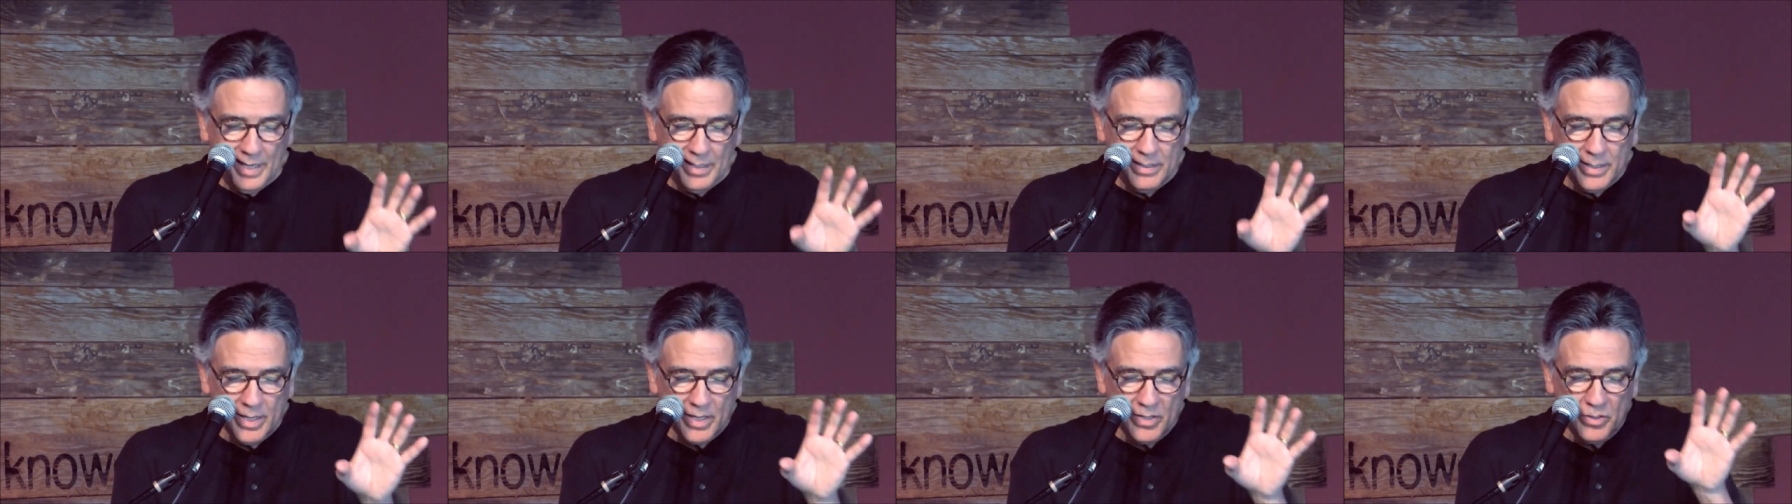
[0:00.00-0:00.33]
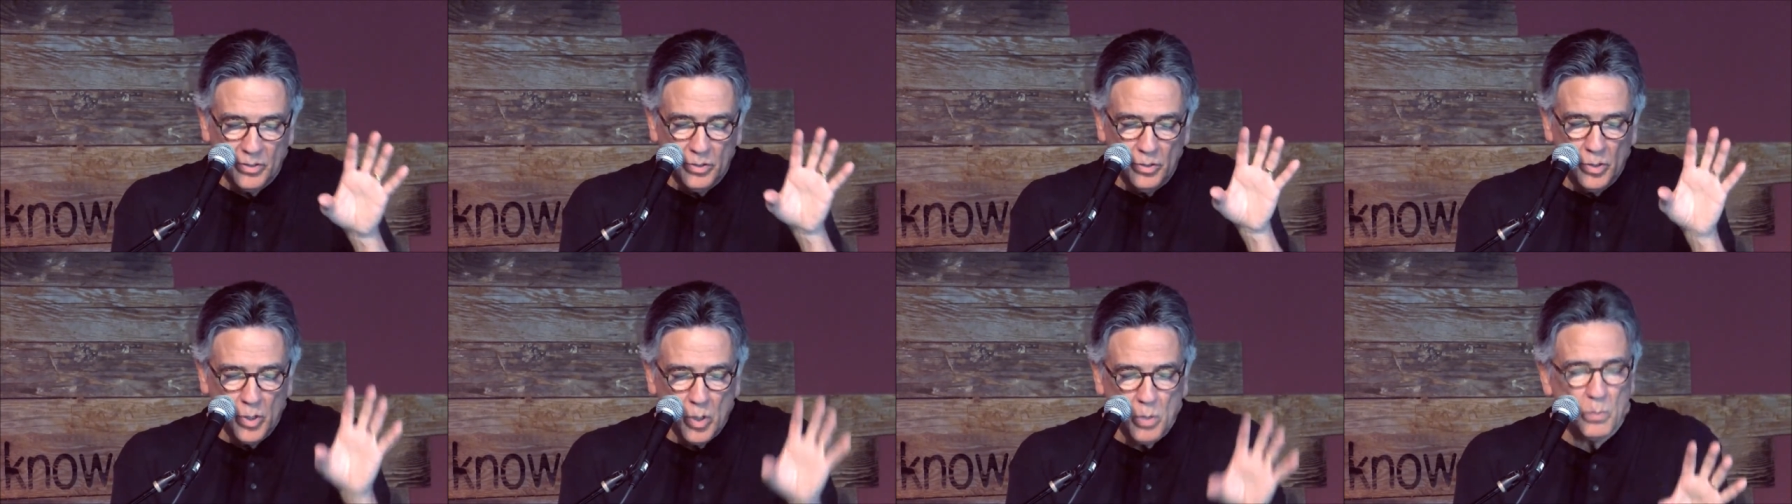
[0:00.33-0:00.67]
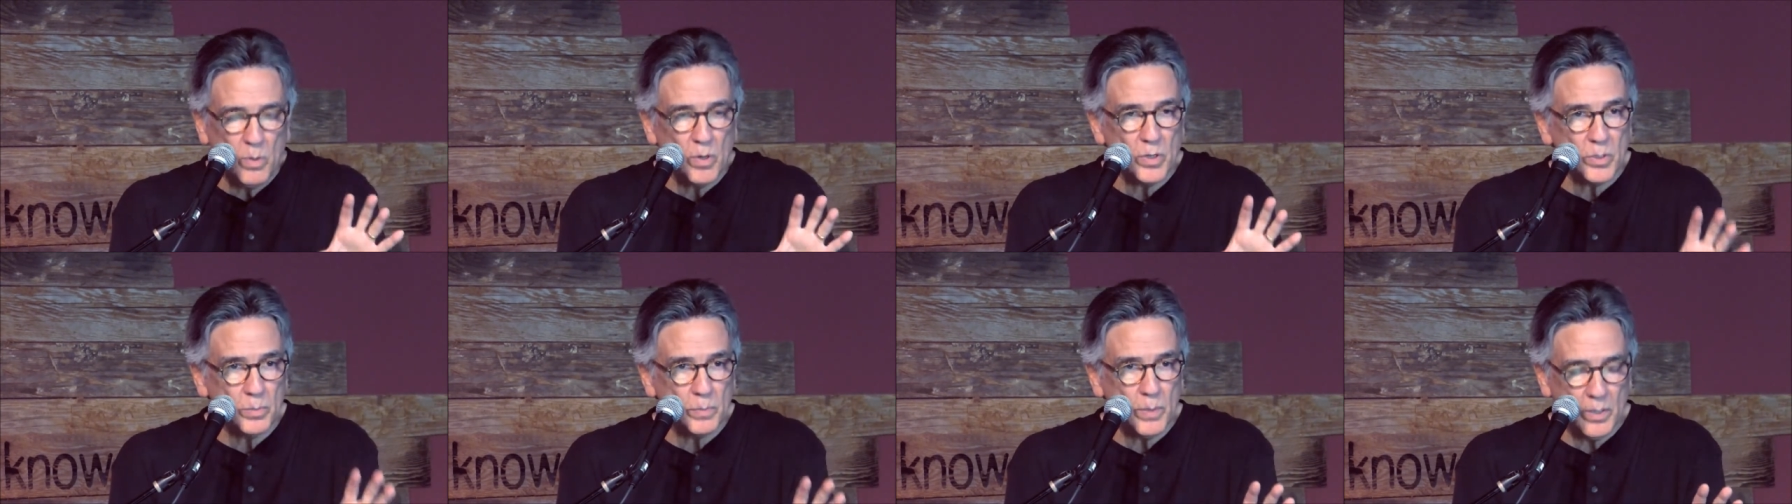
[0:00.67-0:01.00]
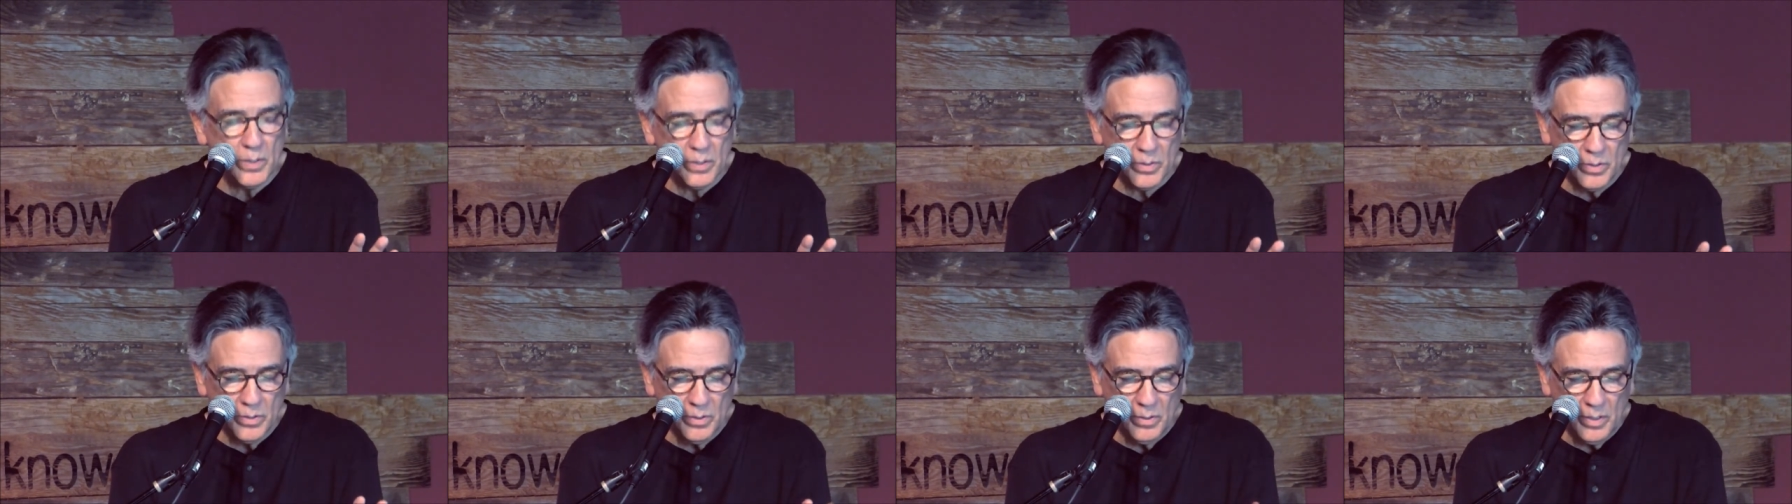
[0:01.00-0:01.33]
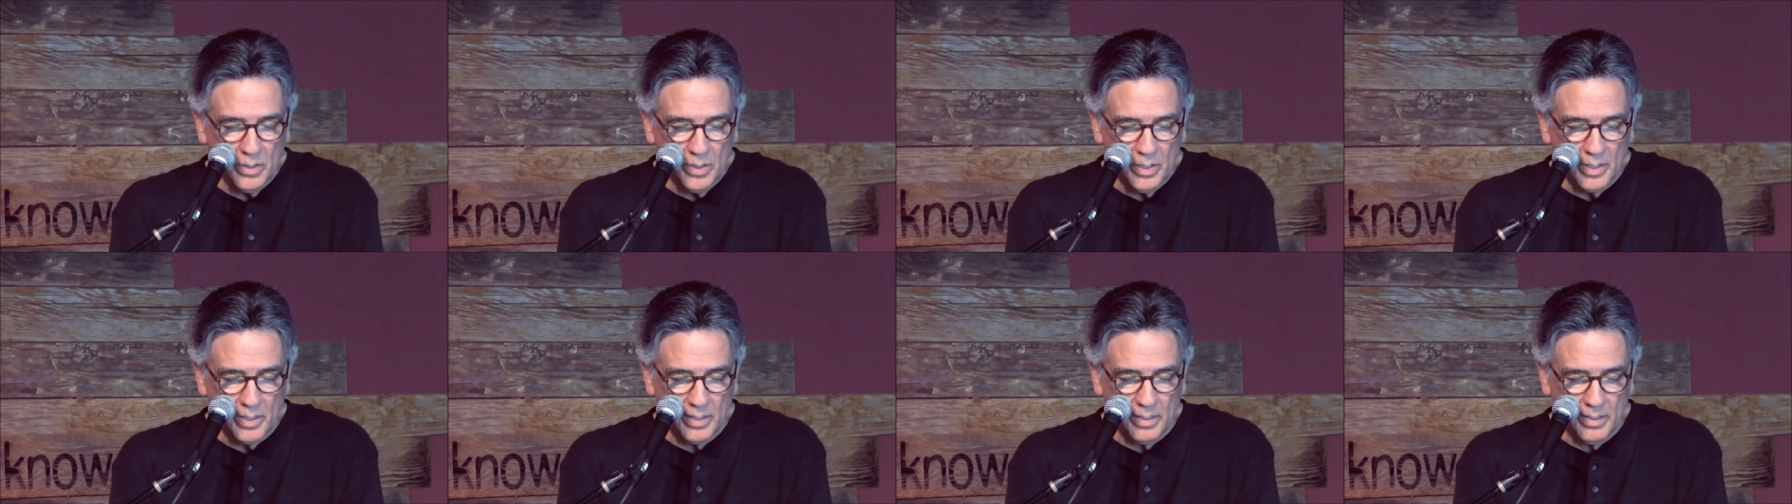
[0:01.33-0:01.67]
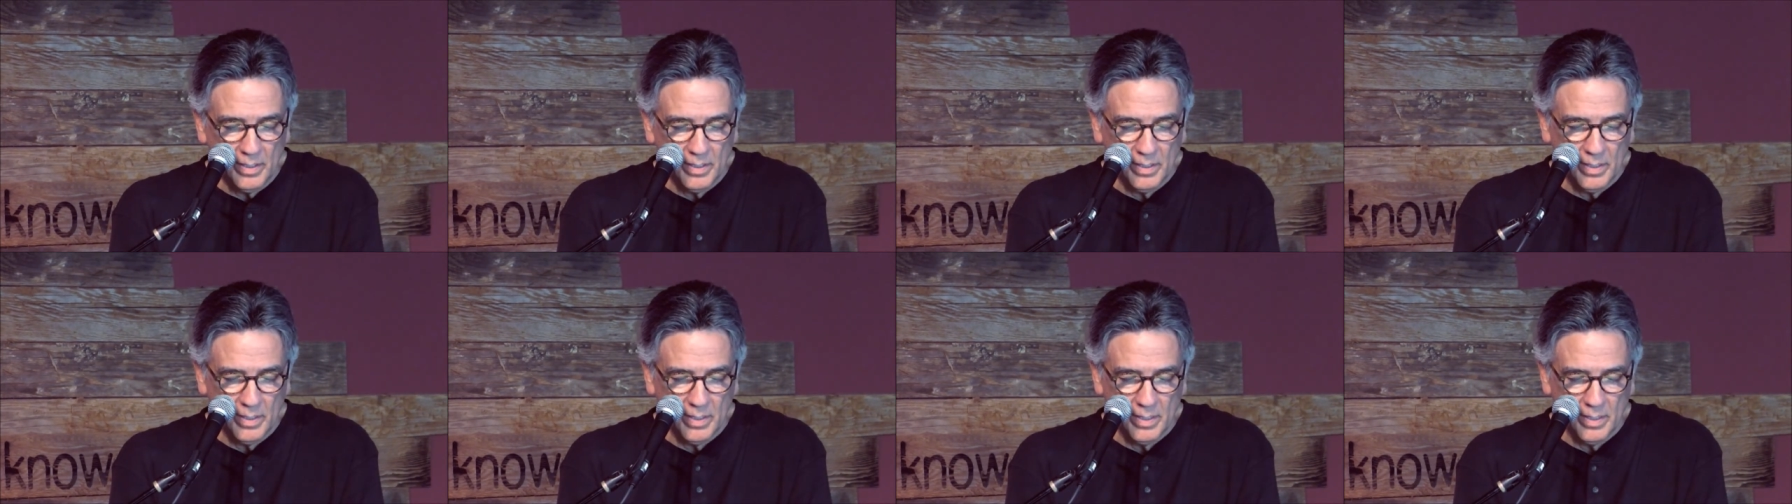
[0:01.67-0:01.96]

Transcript: It does no more spiritual good.